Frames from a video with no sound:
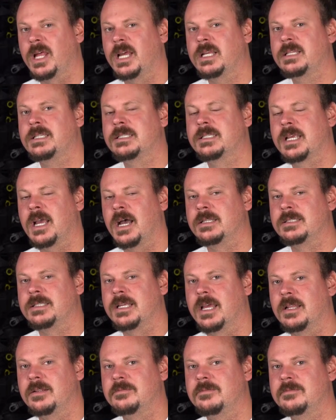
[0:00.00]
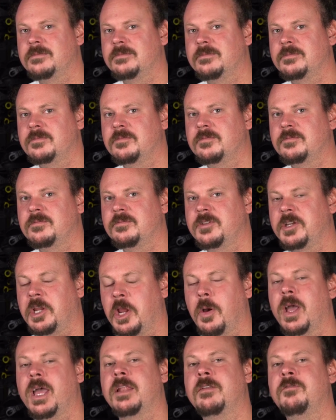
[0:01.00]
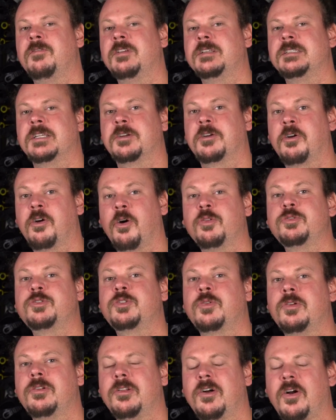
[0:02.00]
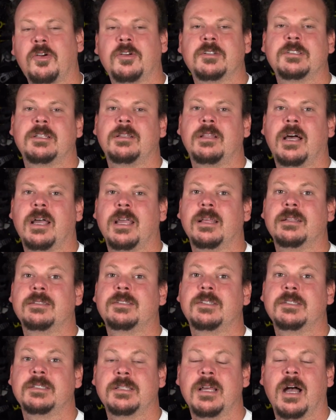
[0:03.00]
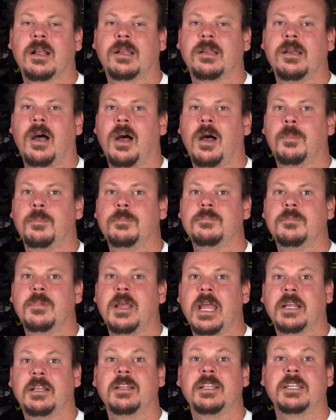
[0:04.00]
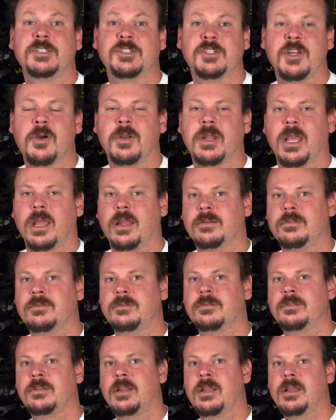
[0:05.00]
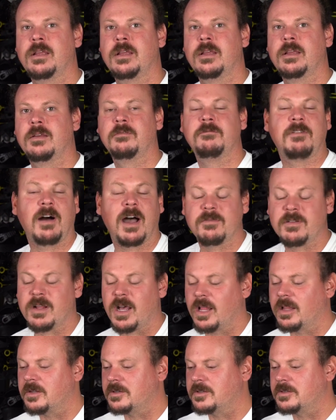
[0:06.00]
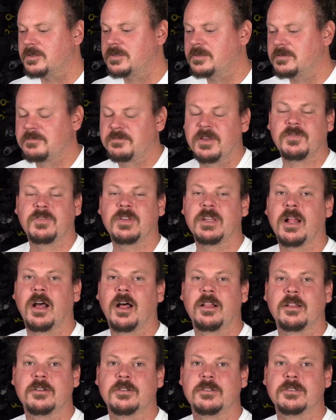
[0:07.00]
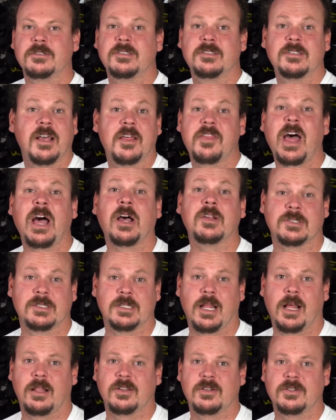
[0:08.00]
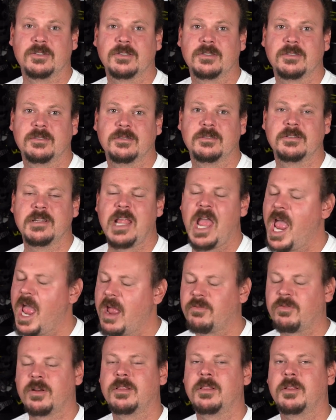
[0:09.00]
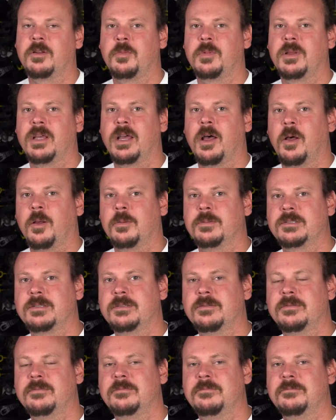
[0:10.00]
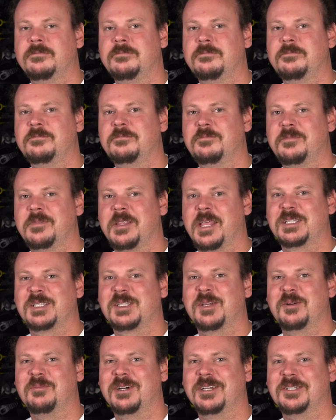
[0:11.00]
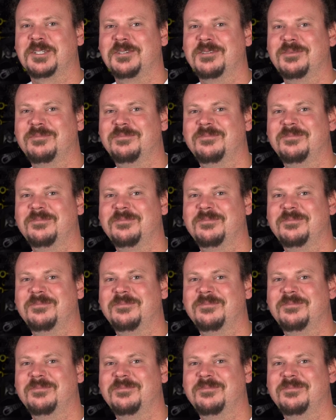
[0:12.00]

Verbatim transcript: like this content, go ahead and visit culturalartsalliance.com and click donate. $5, $50, $1,000. Every little bit helps. Thanks so much.